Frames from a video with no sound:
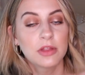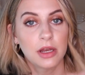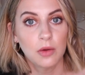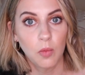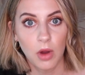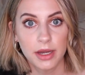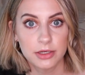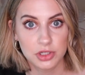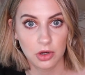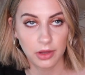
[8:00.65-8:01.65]
than a
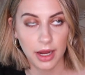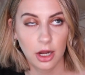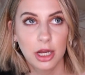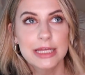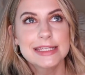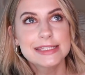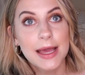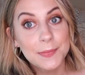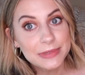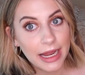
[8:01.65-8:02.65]
1-inch curling iron.
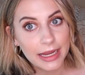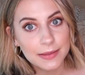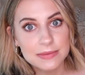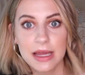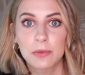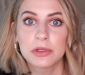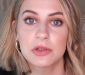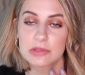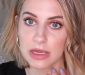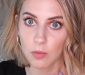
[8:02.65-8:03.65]
Sometimes I will
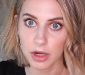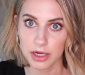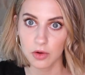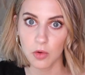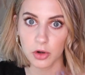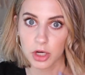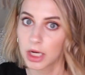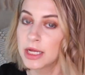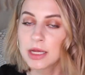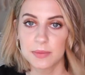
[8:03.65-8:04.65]
use like 1
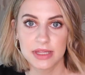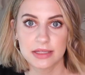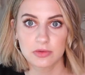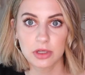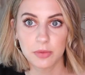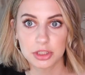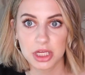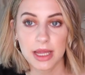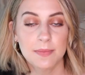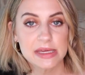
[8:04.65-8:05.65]
1/4, but that's really
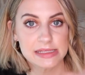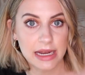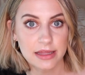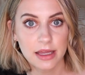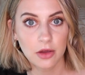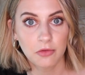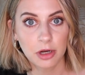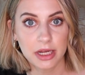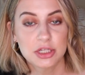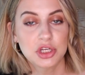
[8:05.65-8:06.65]
pushing it because anything over
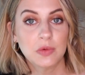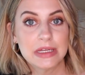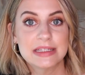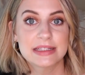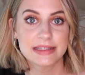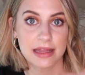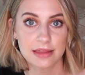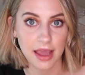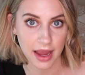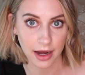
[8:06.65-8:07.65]
an inch, you need to
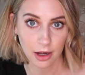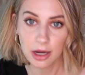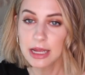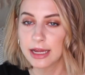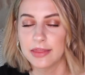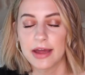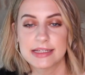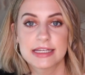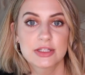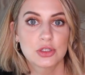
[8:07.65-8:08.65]
set the hair and that
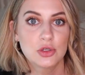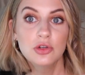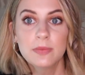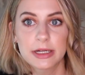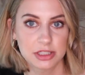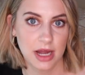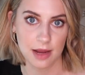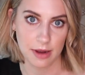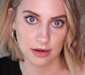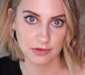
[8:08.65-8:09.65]
takes too much
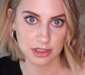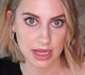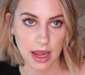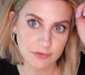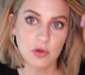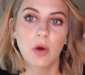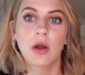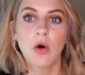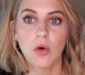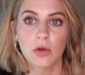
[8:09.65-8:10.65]
time out of your day. If you
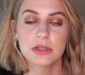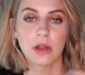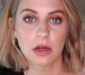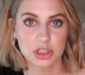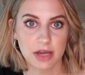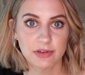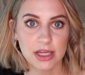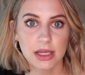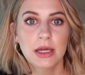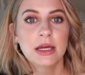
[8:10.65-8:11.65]
want hold and
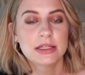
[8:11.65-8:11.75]
longevity,